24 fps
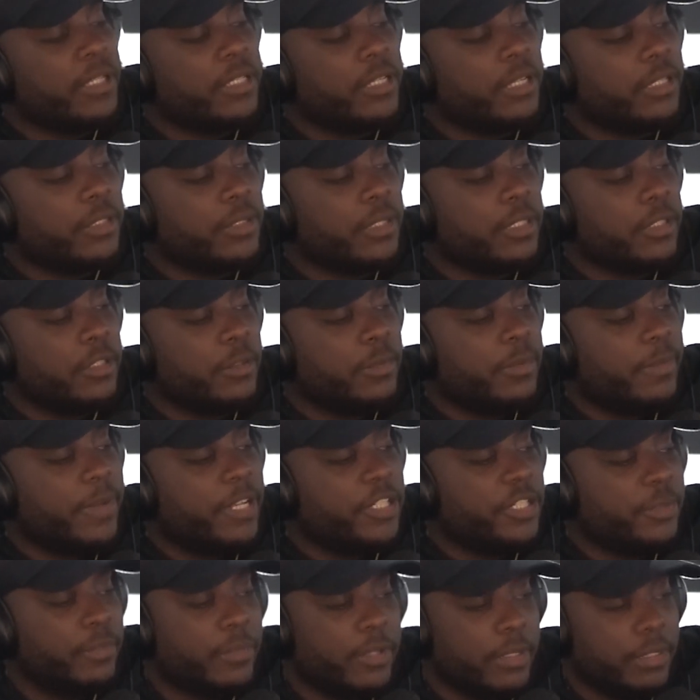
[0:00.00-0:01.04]
talk to us a little bit
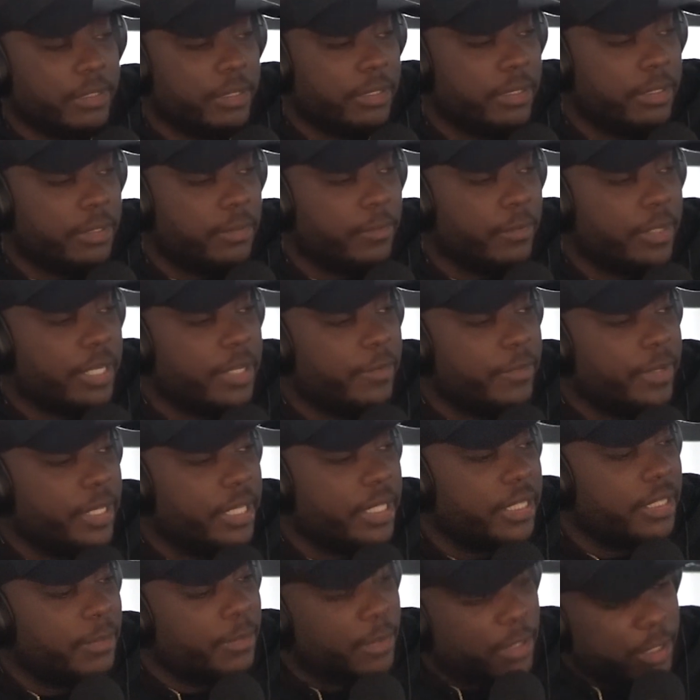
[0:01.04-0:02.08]
about your merch. Where can we
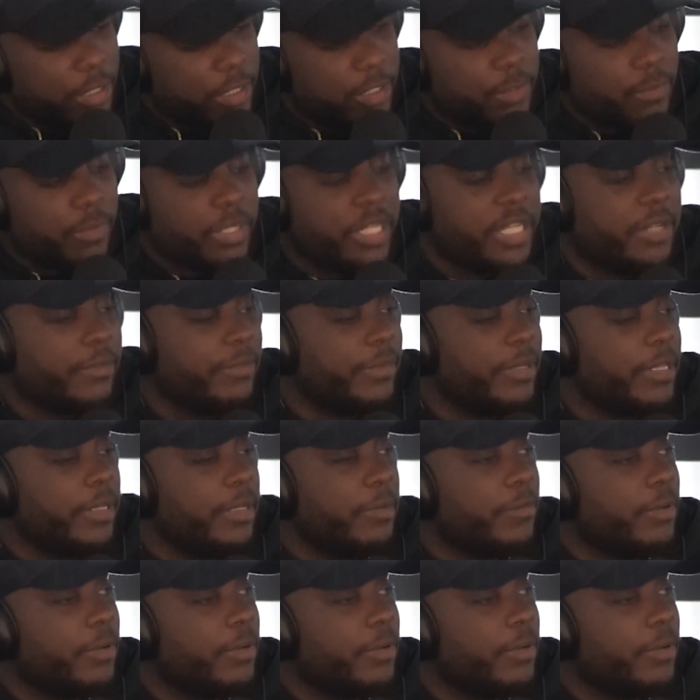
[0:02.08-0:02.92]
get the merch? Where can we?